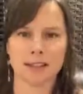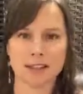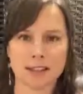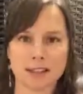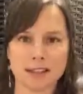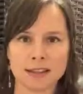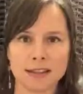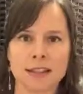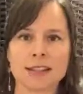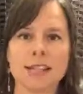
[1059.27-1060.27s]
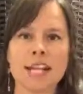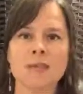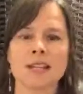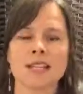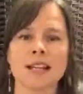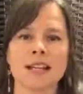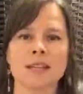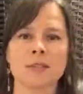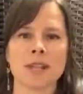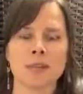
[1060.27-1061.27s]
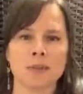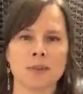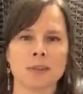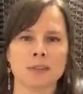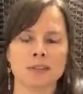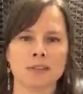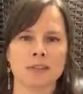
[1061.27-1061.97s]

in the sacred setting of temple,